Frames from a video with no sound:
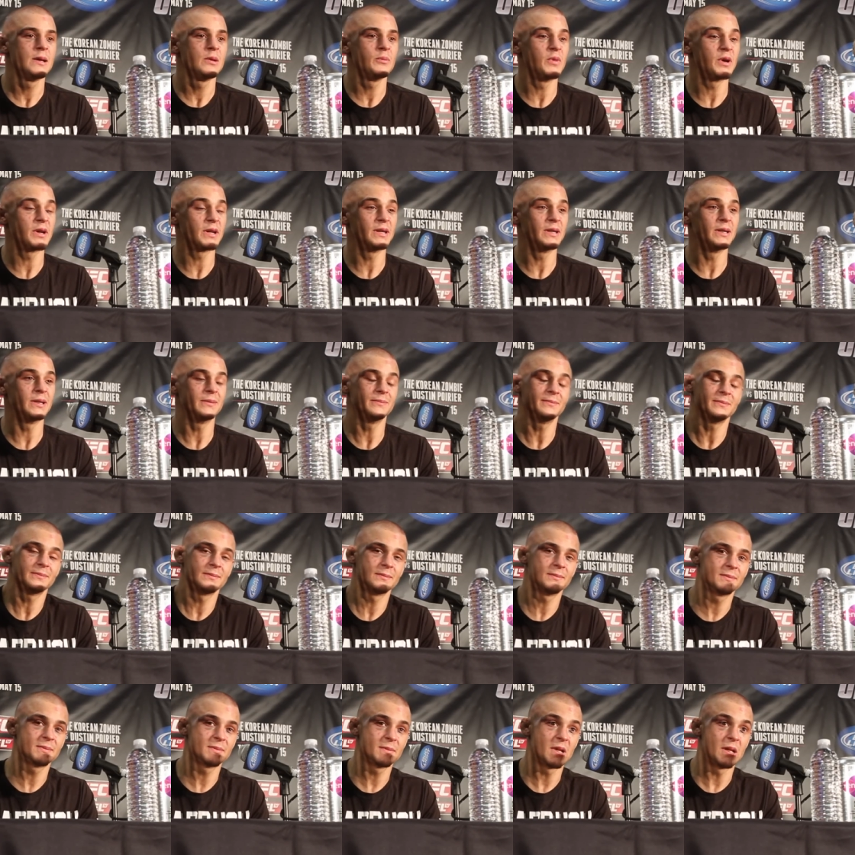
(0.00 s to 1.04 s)
But
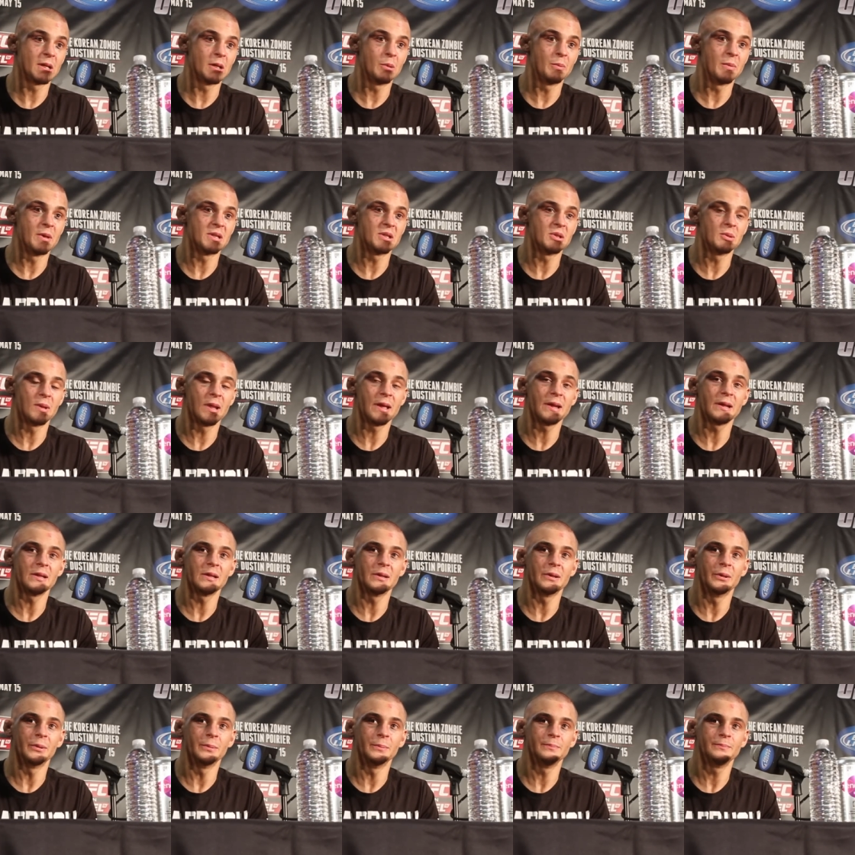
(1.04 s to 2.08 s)
a little bit too late, you
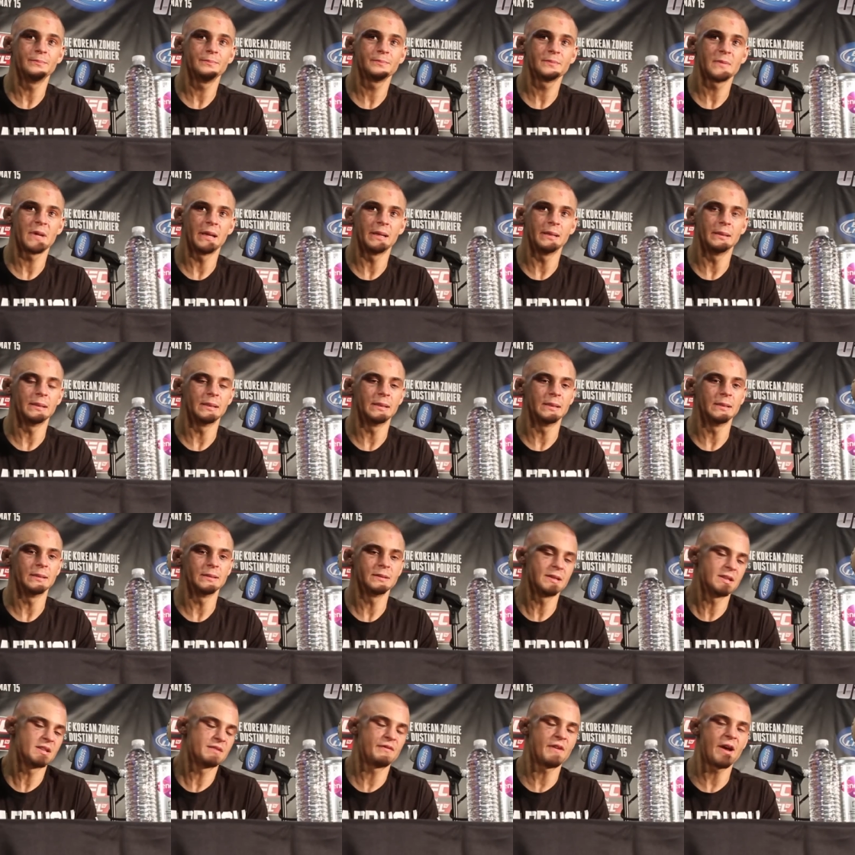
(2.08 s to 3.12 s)
know. And
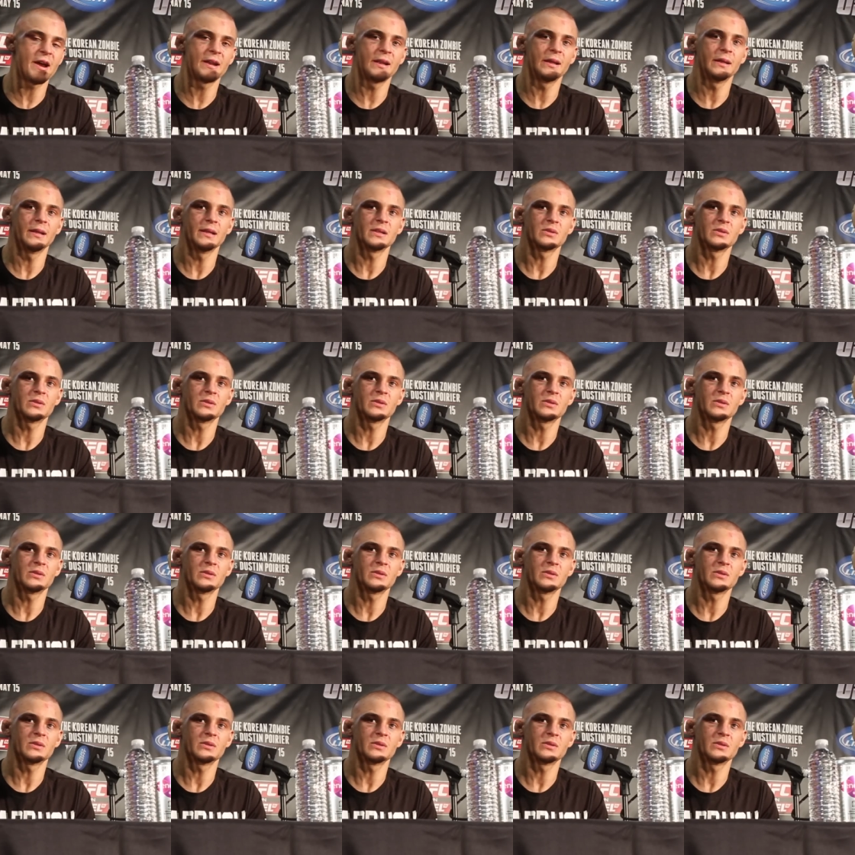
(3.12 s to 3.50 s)
it's fighting.